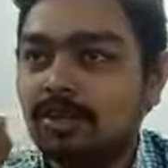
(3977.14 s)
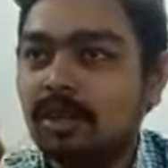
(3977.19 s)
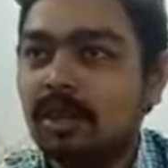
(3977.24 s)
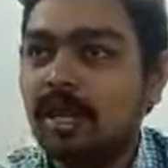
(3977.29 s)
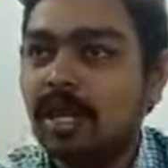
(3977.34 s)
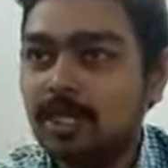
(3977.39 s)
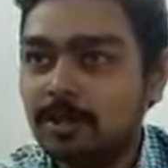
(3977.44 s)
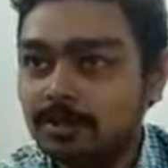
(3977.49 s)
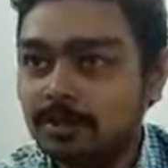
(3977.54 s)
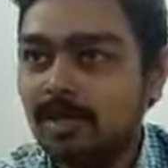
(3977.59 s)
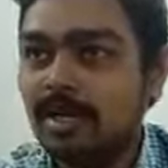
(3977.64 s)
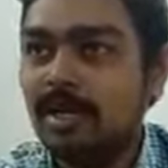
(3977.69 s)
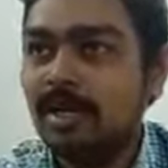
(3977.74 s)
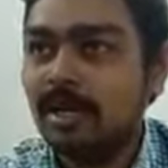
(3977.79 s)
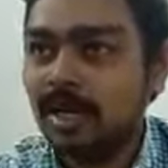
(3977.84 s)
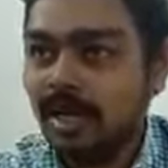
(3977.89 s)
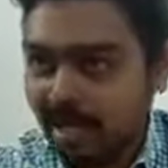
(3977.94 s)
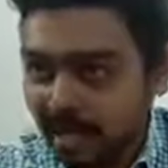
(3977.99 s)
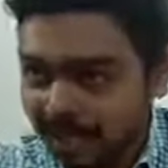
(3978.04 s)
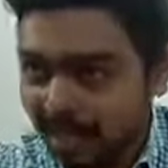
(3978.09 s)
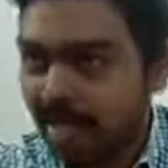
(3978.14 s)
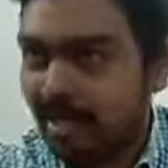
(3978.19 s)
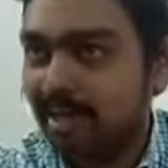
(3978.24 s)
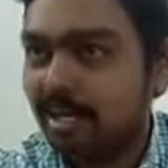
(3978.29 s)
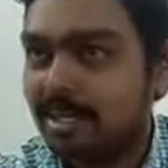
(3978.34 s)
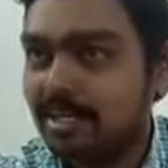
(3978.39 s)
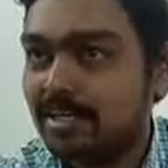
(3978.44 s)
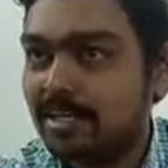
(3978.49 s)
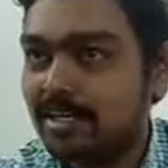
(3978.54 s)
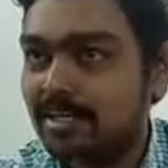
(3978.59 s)
As per India
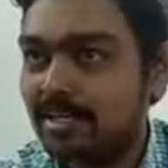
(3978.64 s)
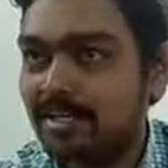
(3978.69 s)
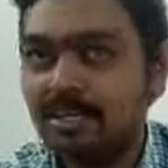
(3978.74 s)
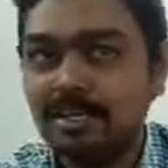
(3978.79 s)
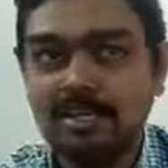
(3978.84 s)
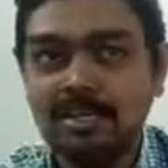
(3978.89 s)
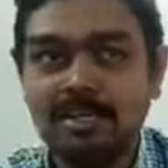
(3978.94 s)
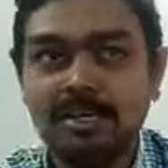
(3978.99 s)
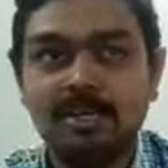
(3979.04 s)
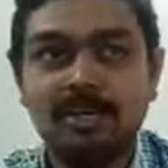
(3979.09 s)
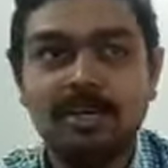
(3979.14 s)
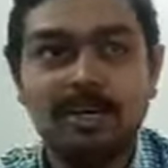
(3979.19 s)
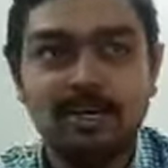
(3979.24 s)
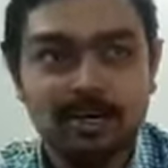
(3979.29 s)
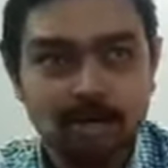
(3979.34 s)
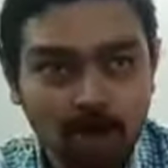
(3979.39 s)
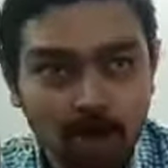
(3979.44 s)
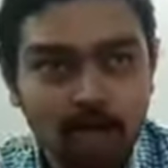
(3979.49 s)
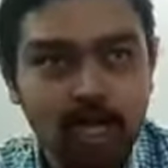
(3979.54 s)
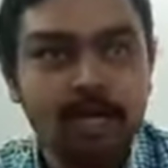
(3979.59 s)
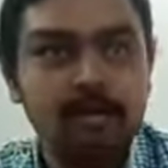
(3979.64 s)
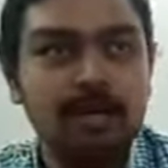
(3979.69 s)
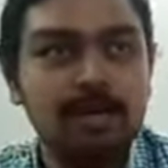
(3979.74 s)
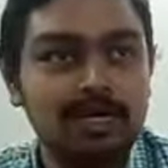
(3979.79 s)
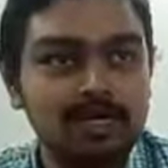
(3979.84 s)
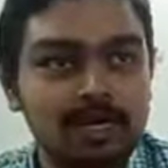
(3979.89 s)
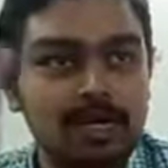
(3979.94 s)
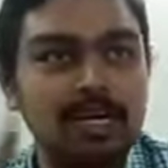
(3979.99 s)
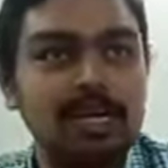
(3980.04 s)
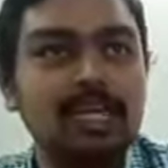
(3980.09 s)
is, concubine
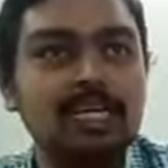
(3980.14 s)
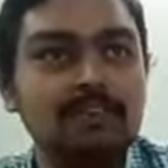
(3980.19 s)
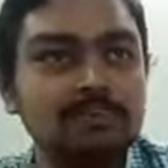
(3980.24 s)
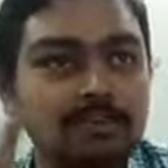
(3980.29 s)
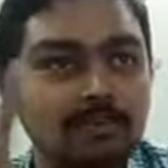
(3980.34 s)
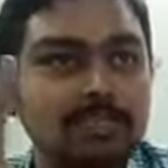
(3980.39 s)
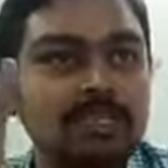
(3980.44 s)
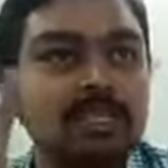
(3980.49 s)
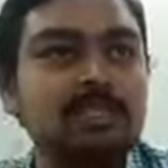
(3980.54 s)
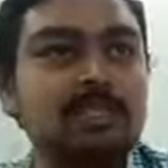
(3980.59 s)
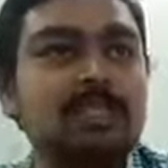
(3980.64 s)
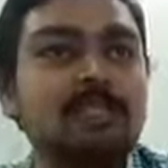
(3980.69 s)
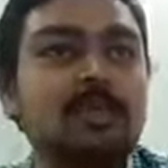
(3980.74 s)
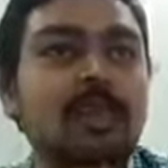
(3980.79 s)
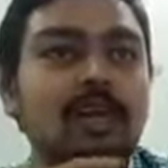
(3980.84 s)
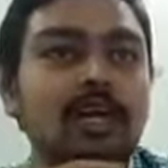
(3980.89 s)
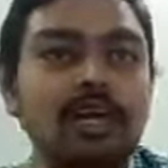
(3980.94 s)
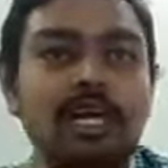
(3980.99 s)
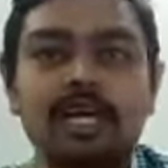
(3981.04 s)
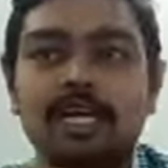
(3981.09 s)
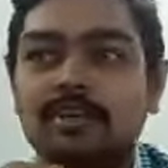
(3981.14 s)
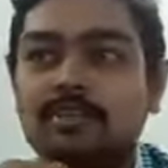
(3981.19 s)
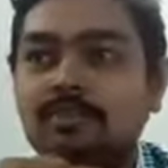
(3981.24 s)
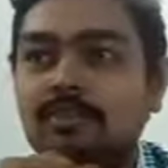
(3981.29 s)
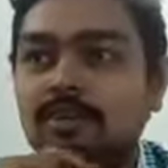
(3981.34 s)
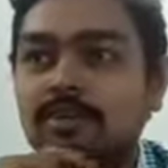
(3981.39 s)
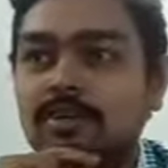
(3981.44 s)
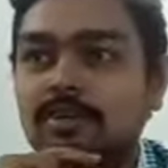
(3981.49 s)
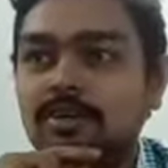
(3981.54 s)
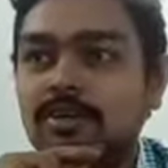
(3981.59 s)
is a relative, mistress is not relative.
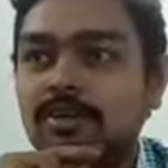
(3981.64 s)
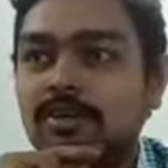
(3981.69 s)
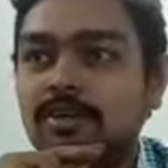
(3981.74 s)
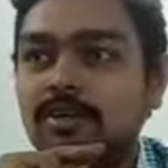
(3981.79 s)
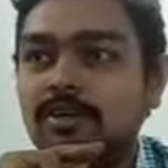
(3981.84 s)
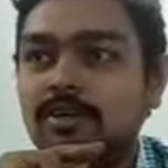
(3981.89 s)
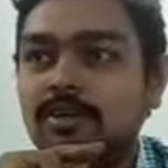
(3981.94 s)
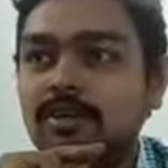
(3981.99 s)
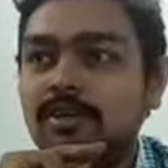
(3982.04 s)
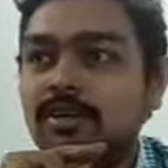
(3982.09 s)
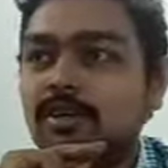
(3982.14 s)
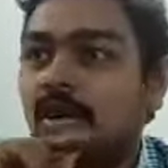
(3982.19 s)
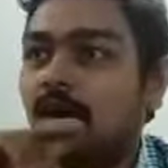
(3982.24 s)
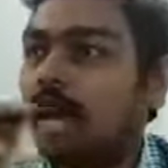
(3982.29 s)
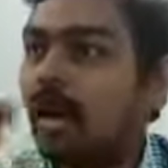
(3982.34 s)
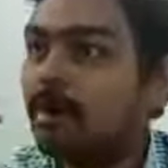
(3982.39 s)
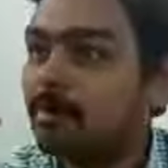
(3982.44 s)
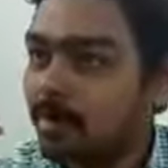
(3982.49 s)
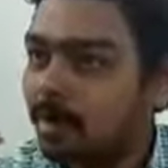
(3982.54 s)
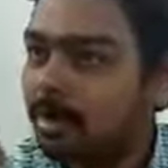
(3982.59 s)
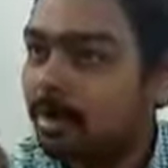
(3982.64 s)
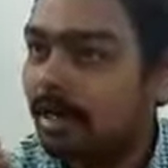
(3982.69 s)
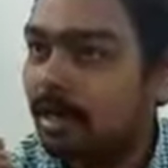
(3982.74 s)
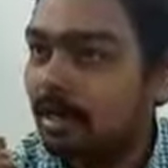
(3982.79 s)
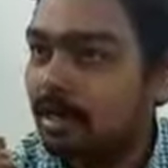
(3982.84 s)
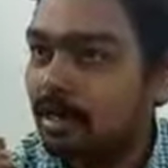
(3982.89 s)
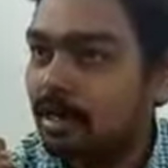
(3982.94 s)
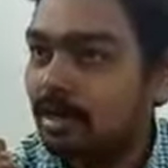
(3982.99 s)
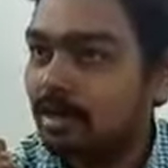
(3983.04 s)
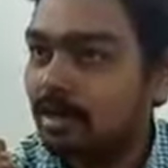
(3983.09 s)
I am not
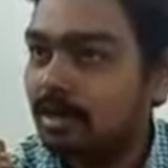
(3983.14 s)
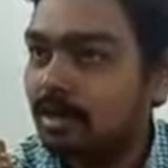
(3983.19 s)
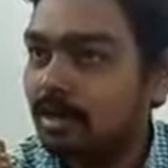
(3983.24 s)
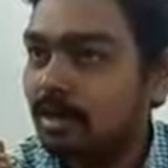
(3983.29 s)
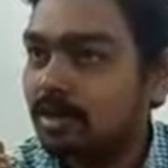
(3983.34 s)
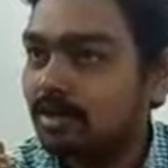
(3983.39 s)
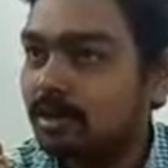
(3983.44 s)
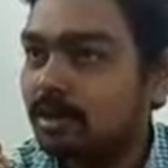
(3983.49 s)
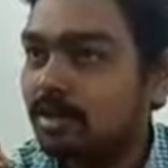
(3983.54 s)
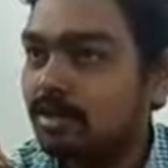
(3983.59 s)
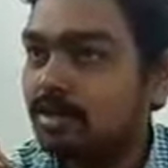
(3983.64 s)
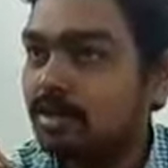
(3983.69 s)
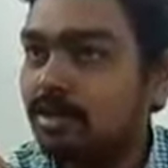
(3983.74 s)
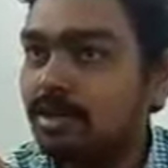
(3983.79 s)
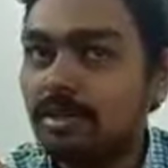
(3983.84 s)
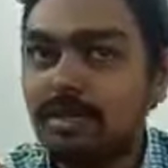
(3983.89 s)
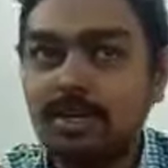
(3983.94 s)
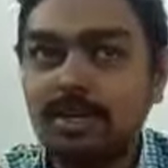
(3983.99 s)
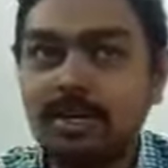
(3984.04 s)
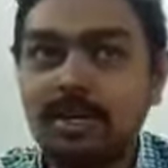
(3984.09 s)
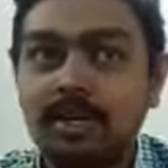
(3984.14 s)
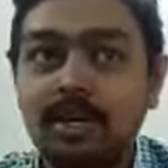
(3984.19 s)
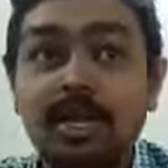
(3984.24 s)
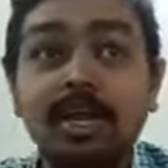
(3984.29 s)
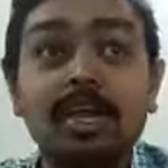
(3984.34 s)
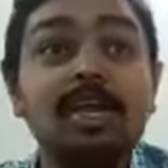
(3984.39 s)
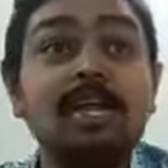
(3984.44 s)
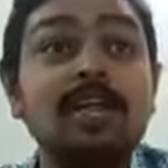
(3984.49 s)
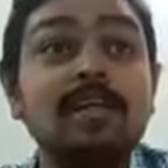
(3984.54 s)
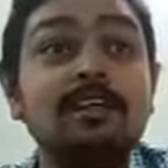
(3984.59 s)
telling.
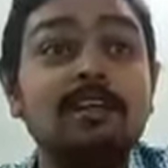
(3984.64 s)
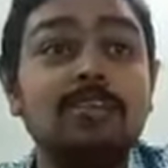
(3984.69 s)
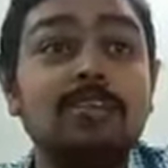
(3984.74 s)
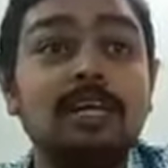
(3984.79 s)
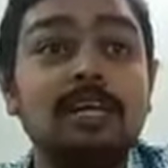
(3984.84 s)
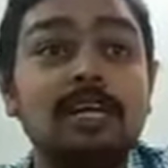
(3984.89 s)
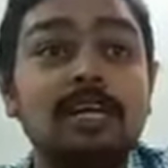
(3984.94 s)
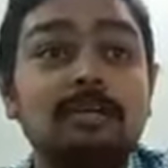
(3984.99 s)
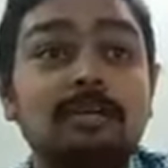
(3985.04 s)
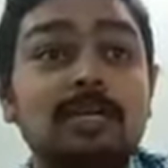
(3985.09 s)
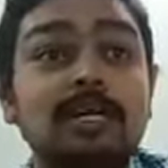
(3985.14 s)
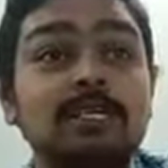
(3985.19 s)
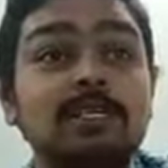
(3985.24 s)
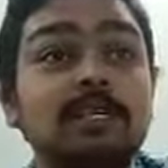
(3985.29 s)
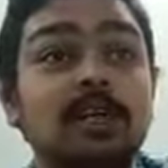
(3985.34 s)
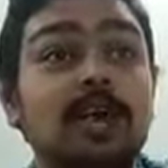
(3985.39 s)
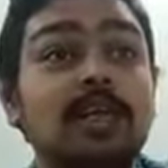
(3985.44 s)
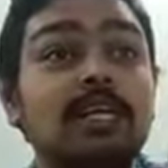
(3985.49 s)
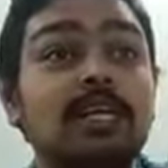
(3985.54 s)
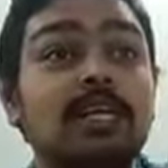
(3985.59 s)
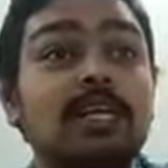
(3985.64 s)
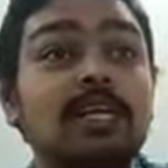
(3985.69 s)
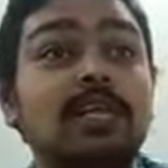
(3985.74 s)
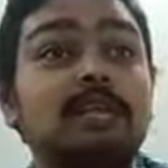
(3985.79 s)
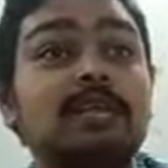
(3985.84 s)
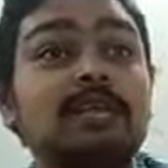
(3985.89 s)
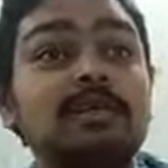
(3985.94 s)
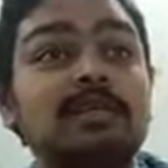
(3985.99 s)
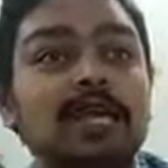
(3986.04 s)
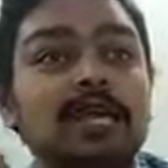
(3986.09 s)
India is telling, but it is not there in
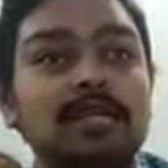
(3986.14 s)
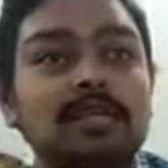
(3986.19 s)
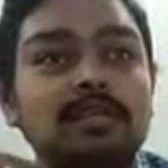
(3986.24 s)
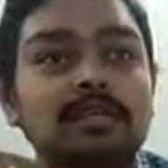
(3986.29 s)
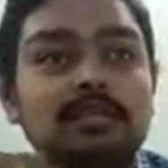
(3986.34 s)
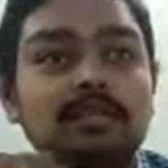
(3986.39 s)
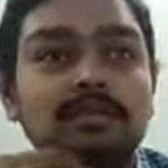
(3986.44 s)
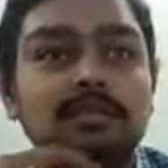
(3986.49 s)
Companies Act.